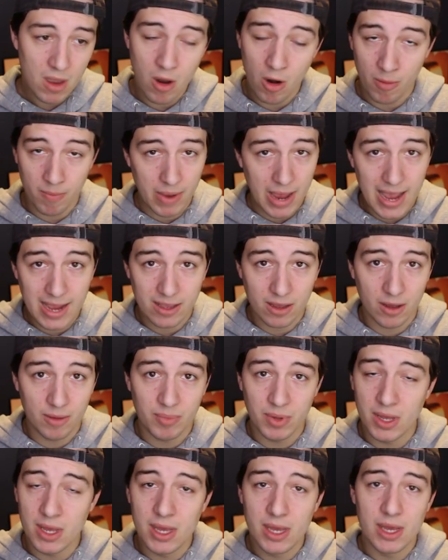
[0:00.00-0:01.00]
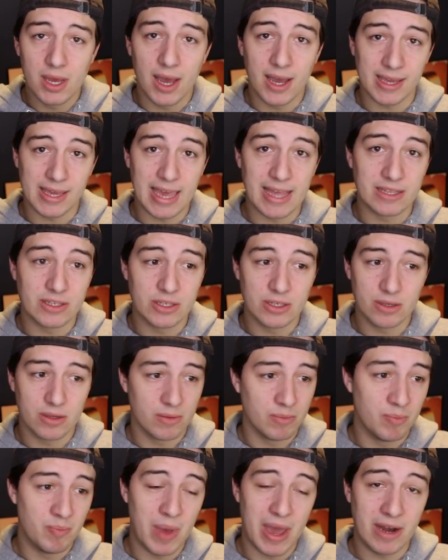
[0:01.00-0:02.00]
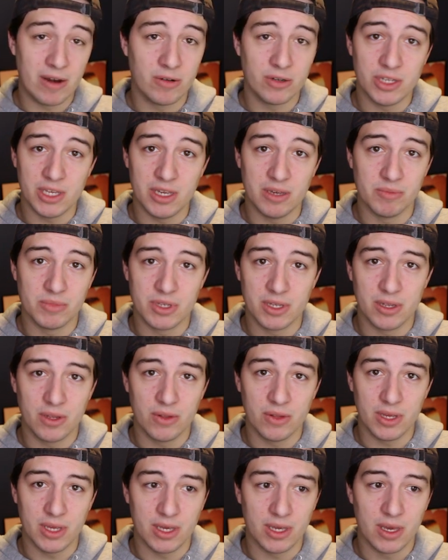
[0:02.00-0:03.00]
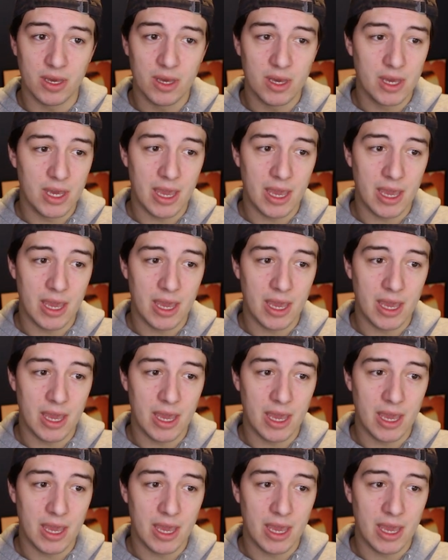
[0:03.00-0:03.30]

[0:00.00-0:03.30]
our backup, against better teams in the league.